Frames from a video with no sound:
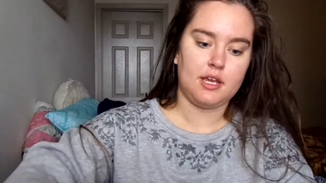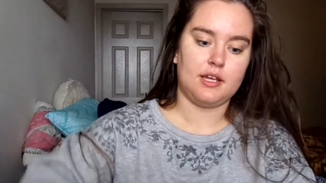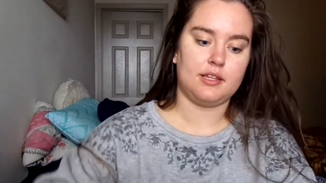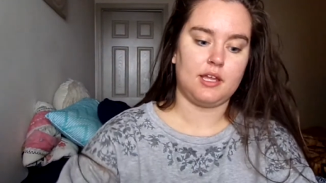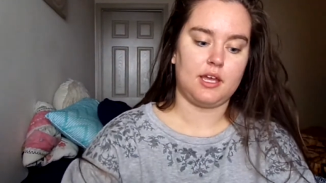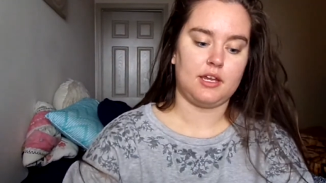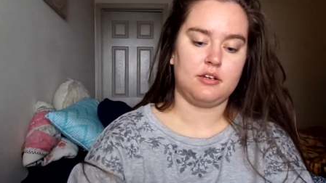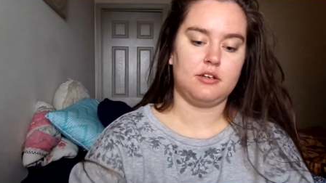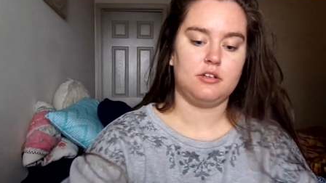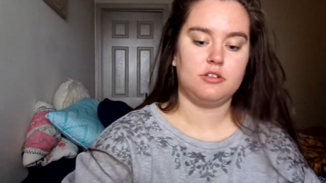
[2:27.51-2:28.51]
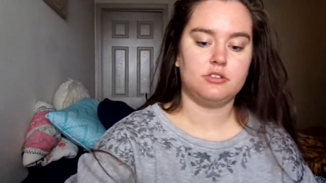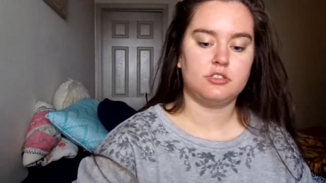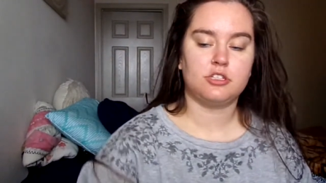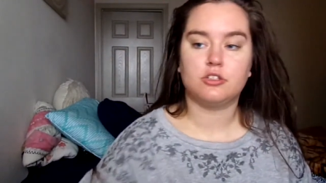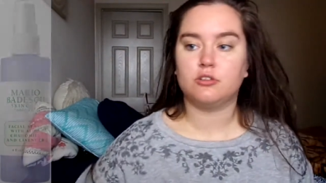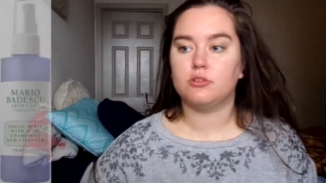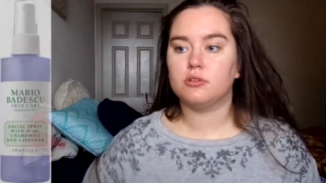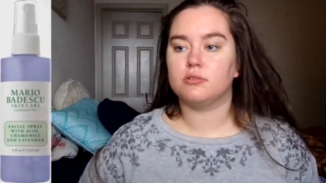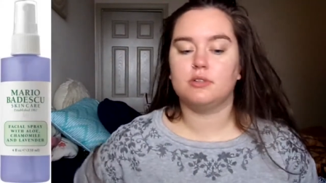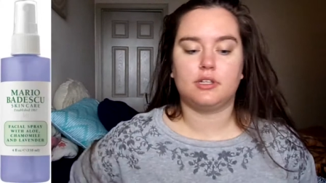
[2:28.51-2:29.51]
And then
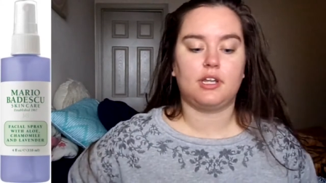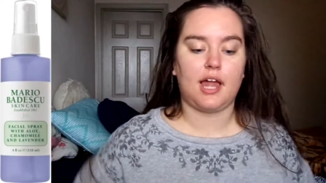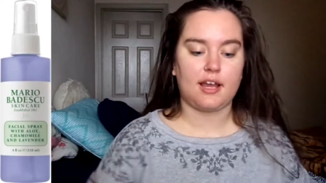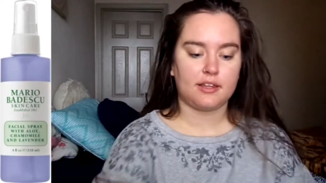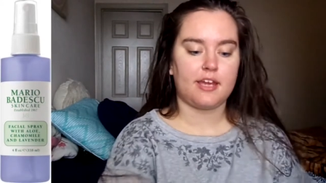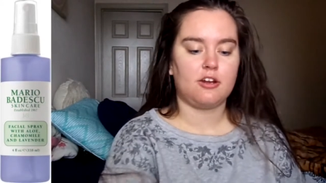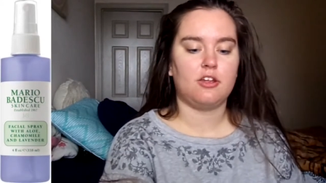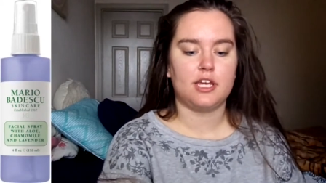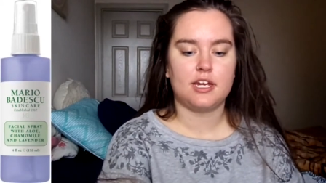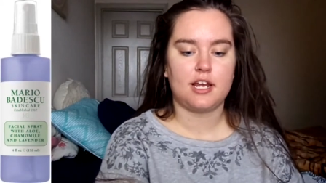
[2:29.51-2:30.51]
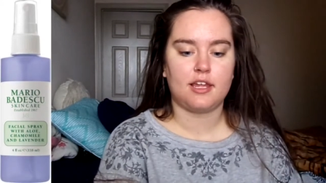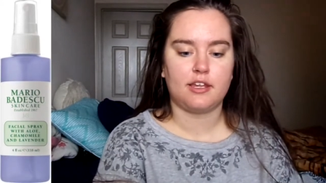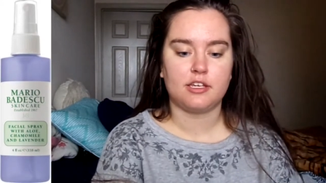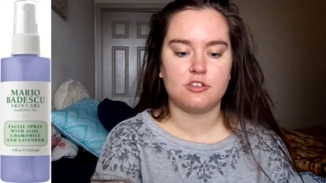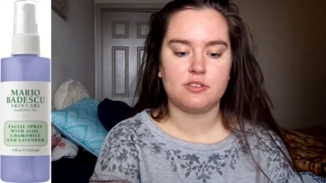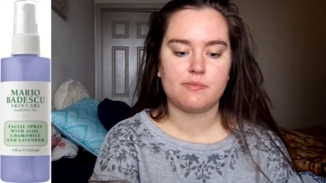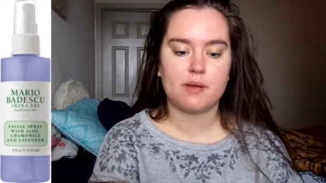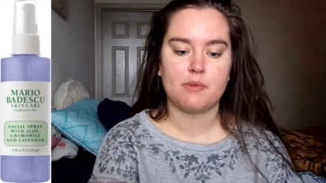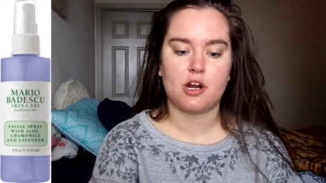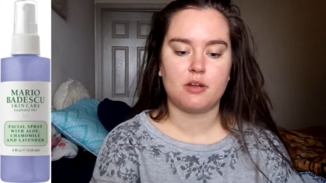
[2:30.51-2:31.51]
to lock that all in, I like using my
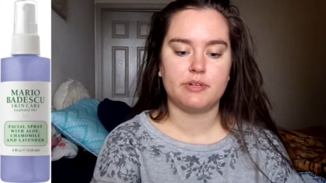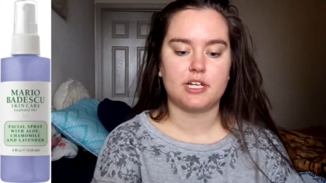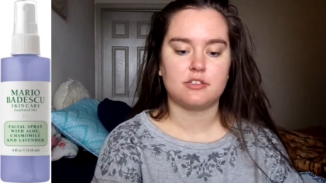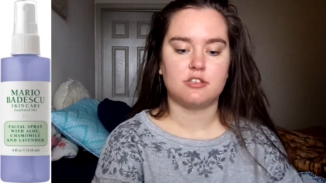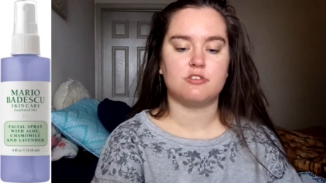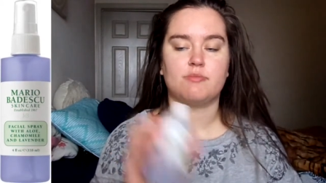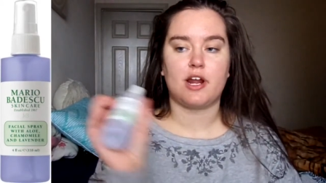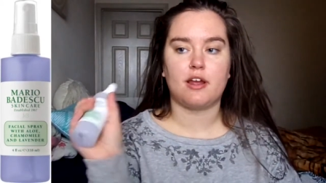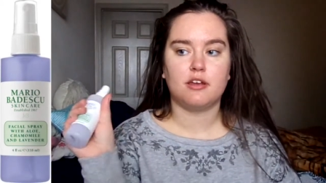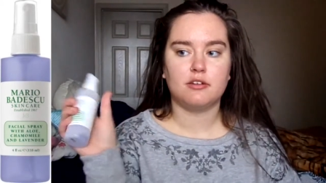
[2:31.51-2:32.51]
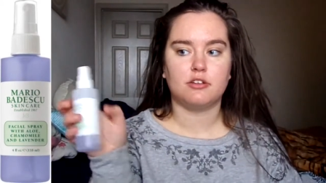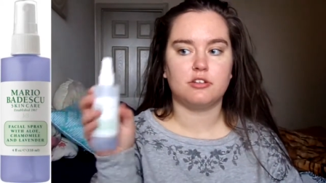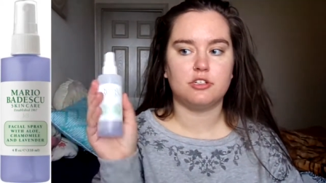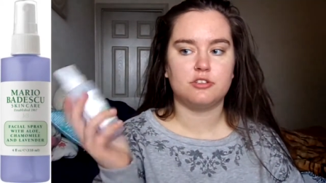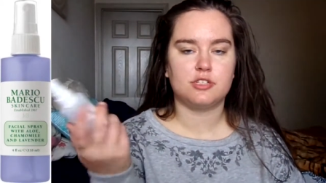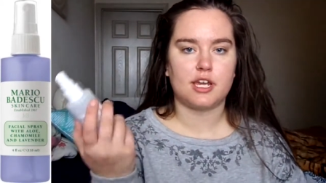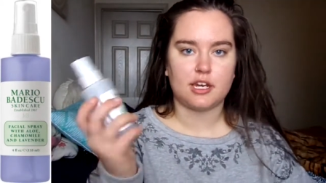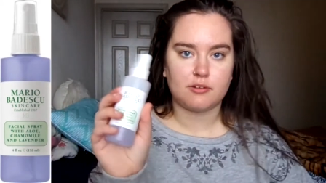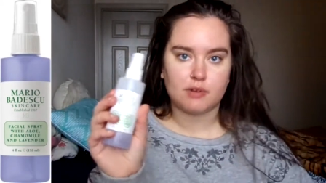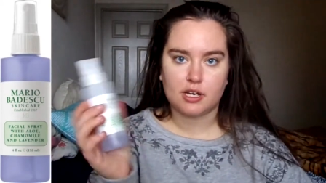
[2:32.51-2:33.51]
Mario Badescu spray. You can use
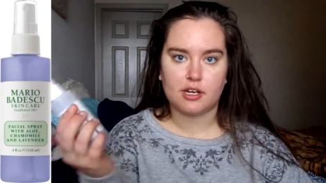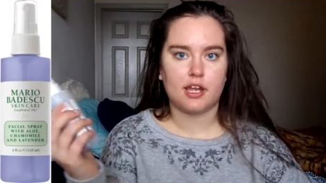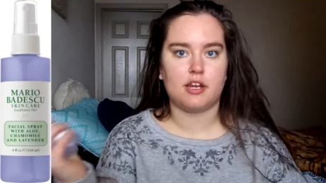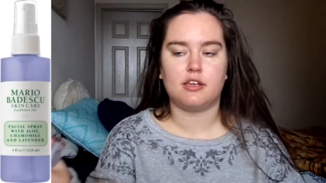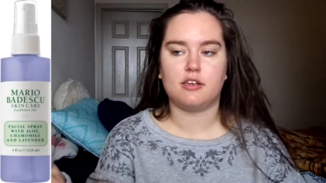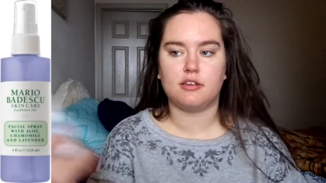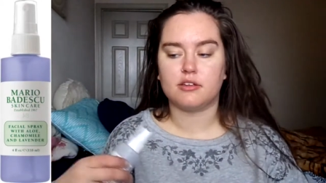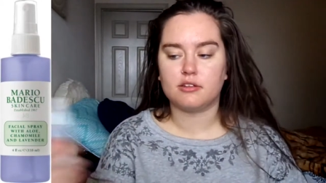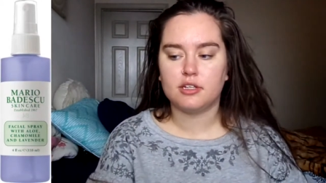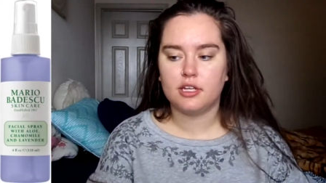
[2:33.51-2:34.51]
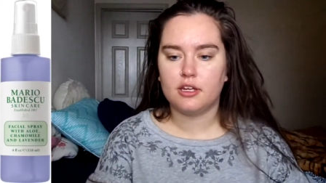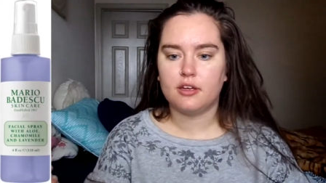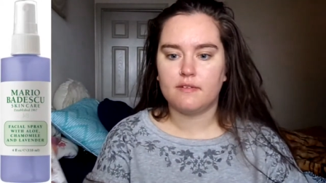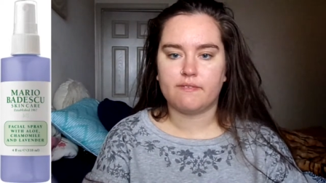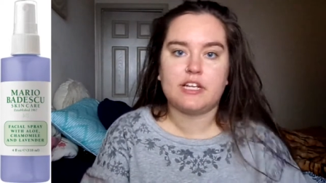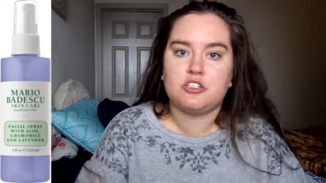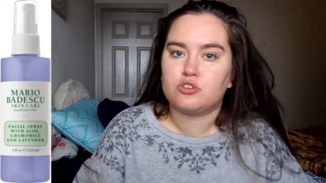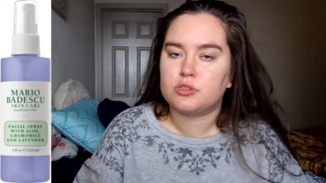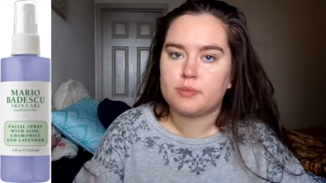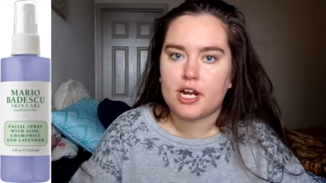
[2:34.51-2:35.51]
anyone, any facial
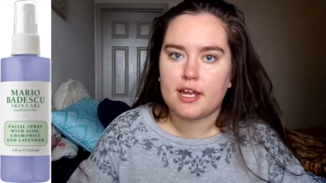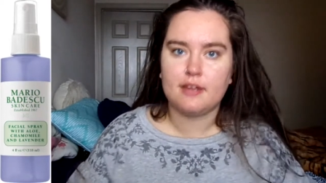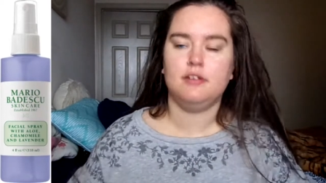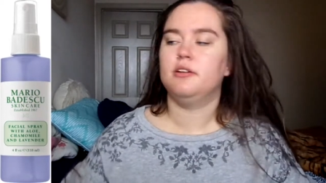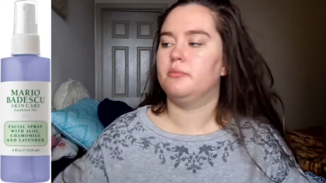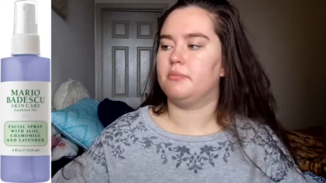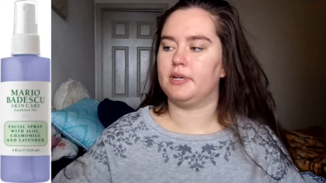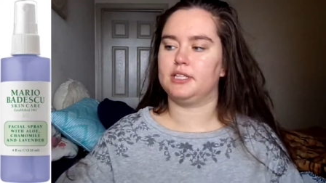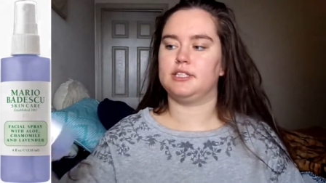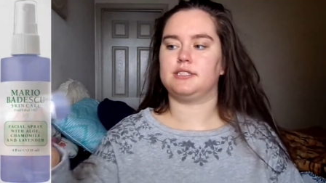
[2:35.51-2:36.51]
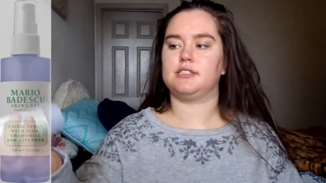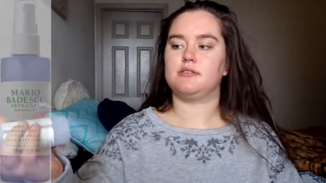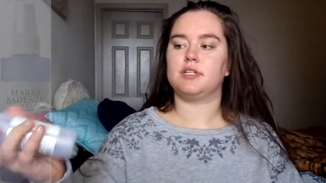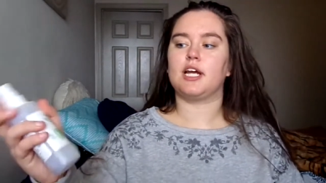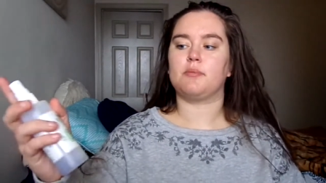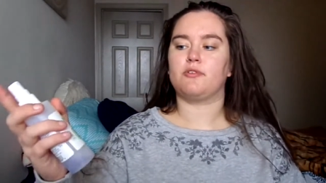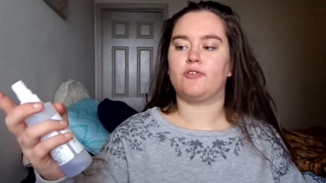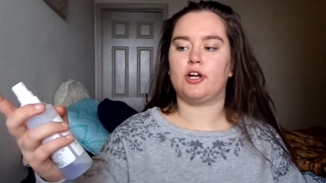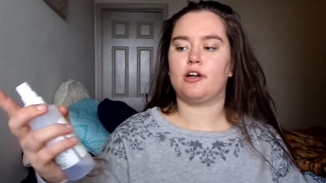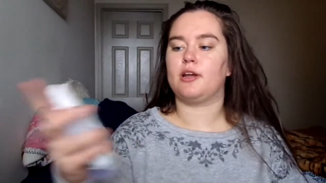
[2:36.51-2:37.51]
spray, but this is the one I
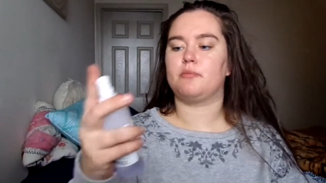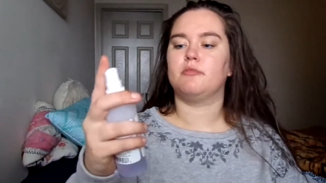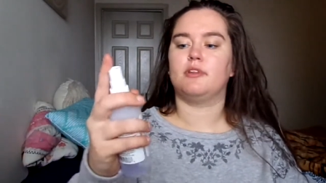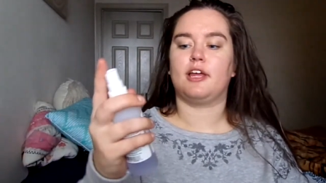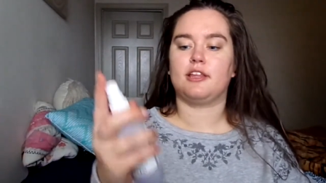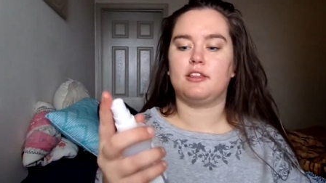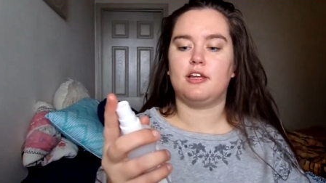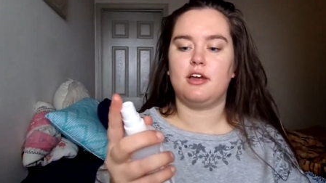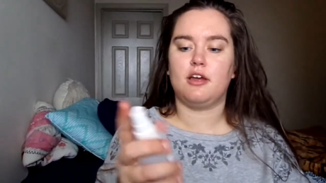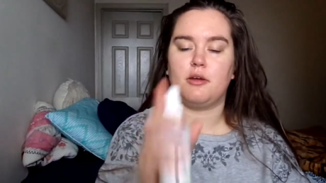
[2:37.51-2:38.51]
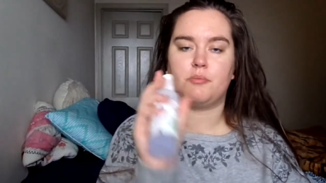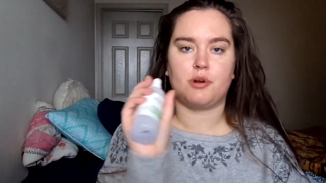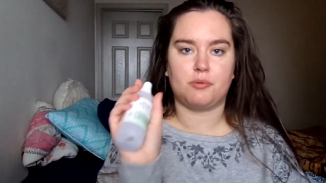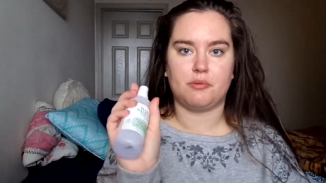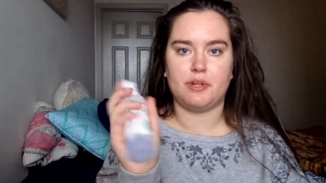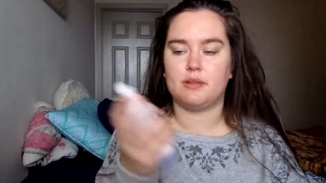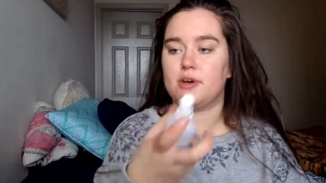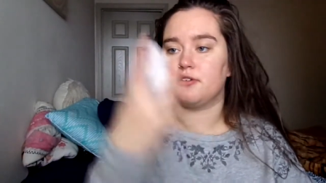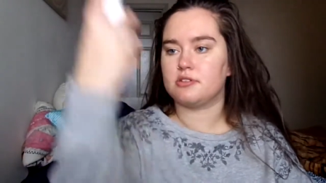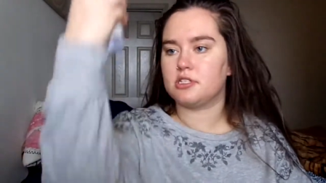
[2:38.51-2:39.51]
prefer and I like the purple one the
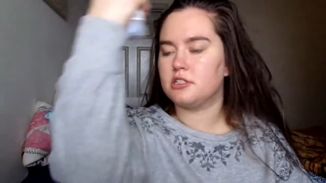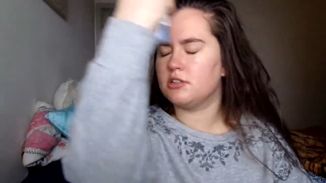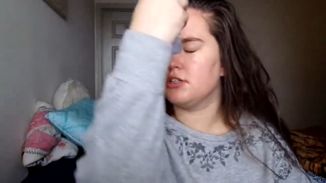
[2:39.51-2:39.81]
most.